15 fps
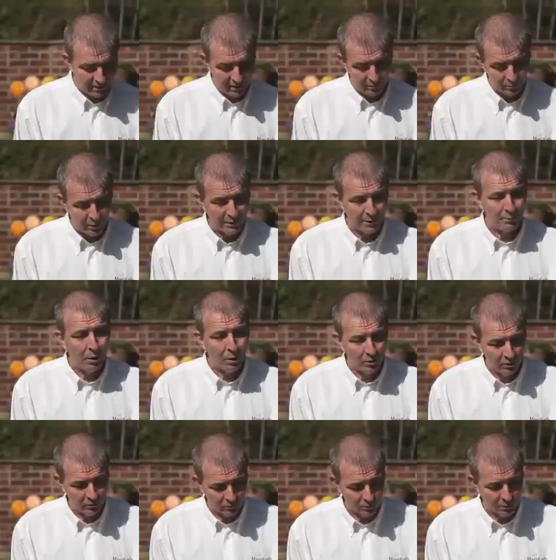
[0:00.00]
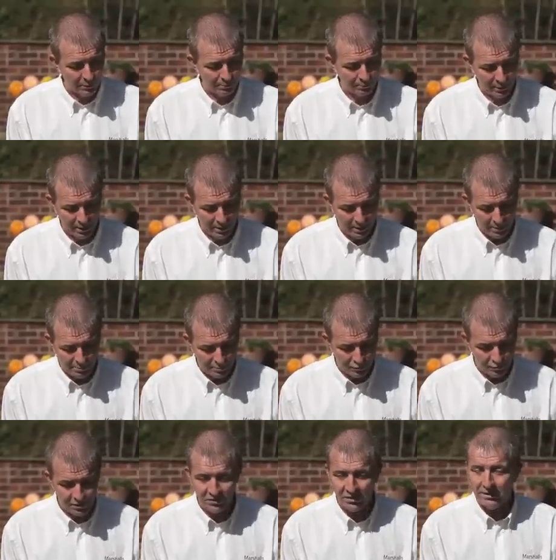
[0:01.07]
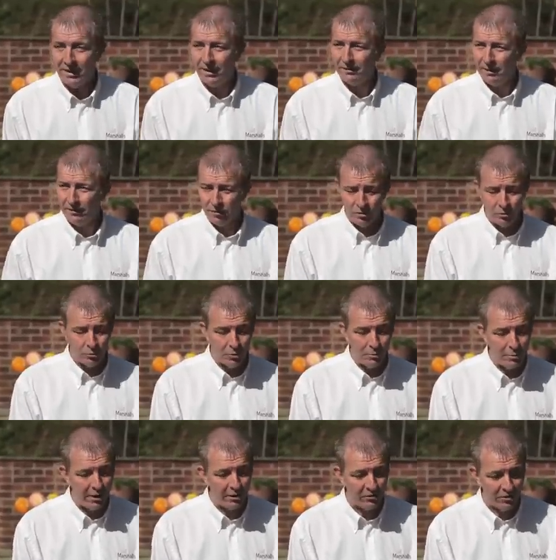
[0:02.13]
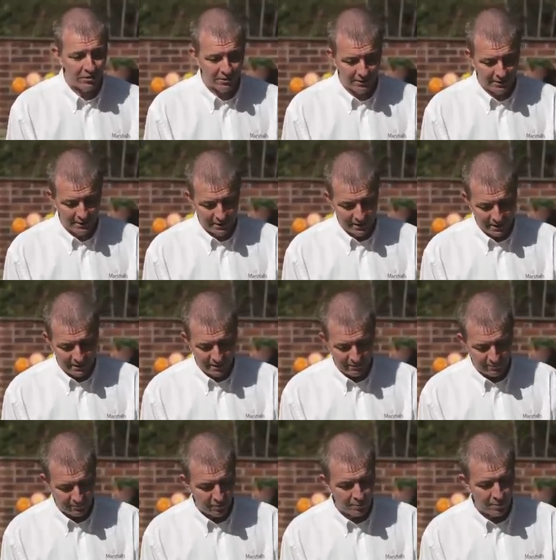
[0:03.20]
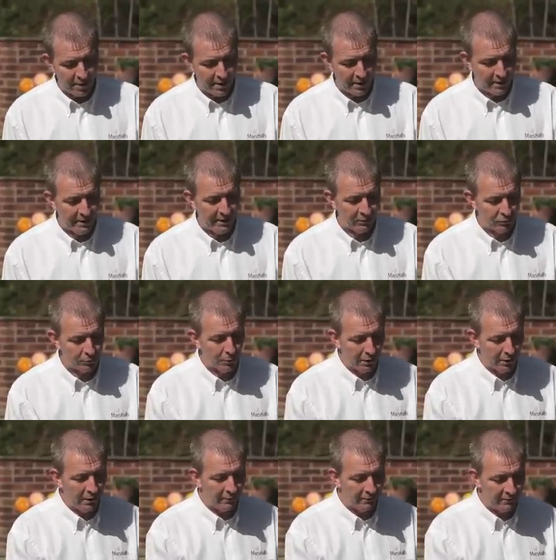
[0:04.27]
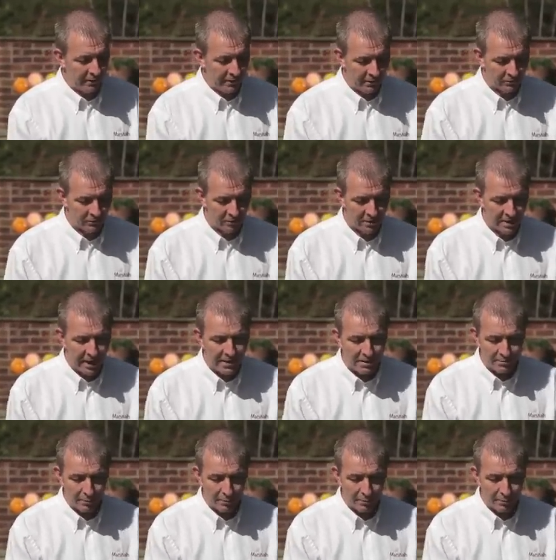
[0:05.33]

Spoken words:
he'll bring the block onto it, press it down, give a good compression, and then from there he'll just put a little fillet onto the end of a